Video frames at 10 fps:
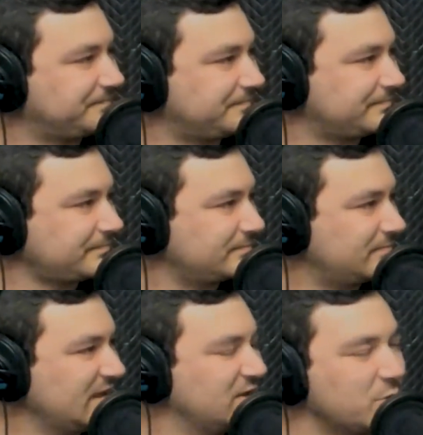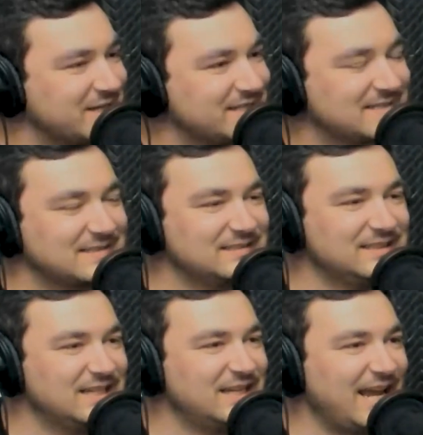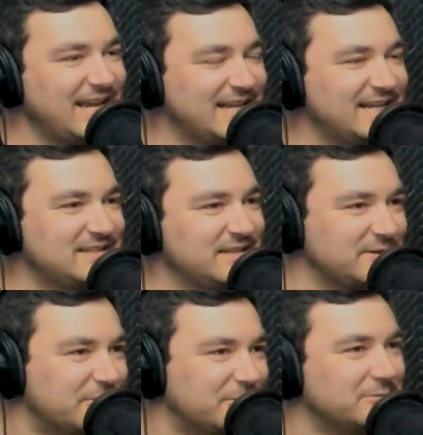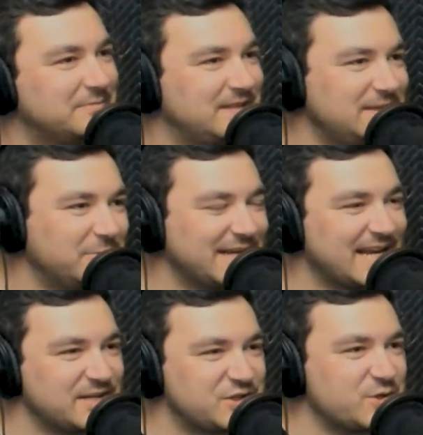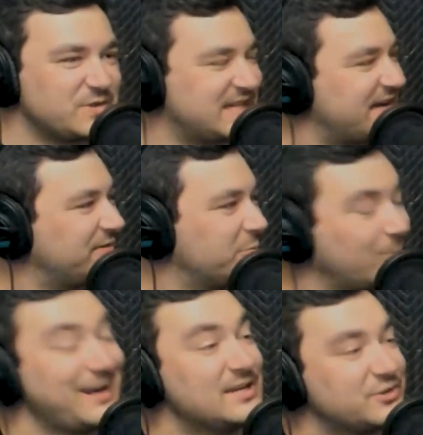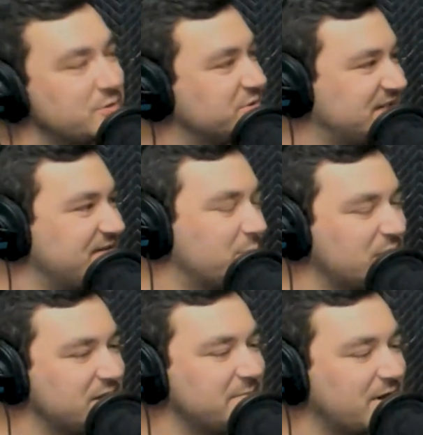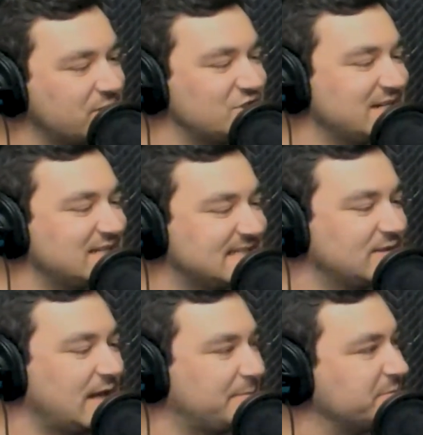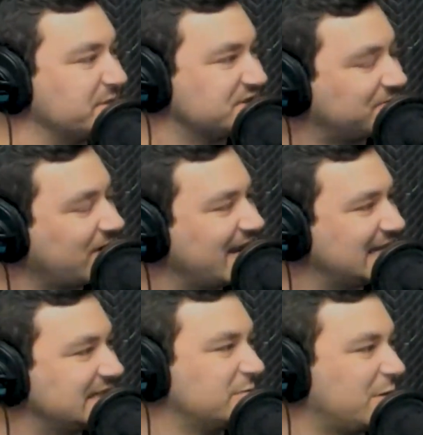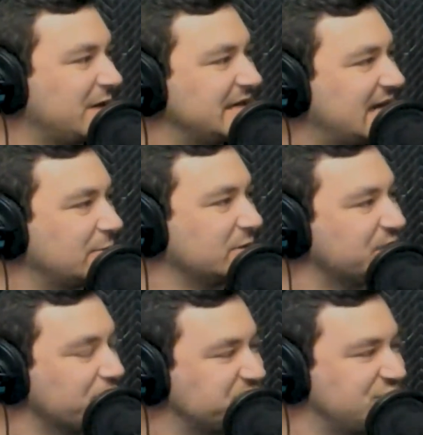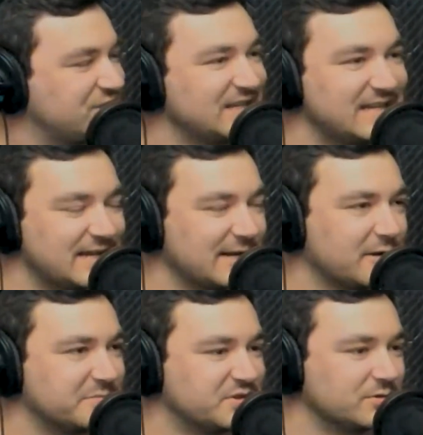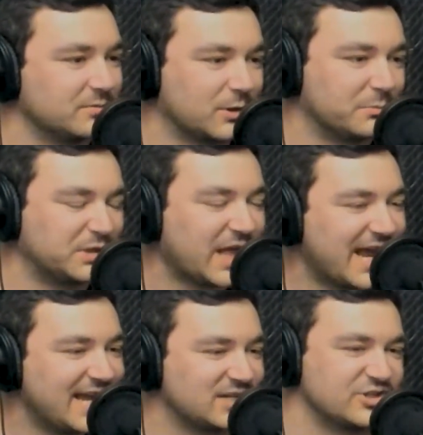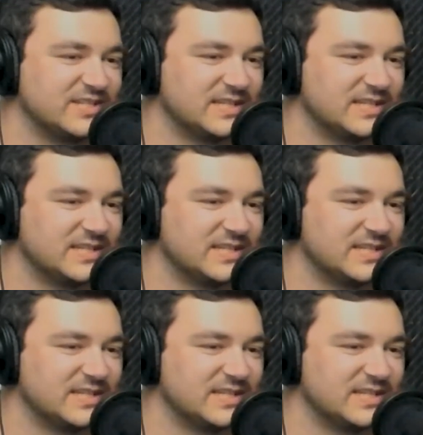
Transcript: Queens. Queens. Yeah. And you know, we get introduced to every reintroduced mm. to everybody. Mary Jane is still happy to be his friend and whatnot. Really hopes he can come to her play because she's in a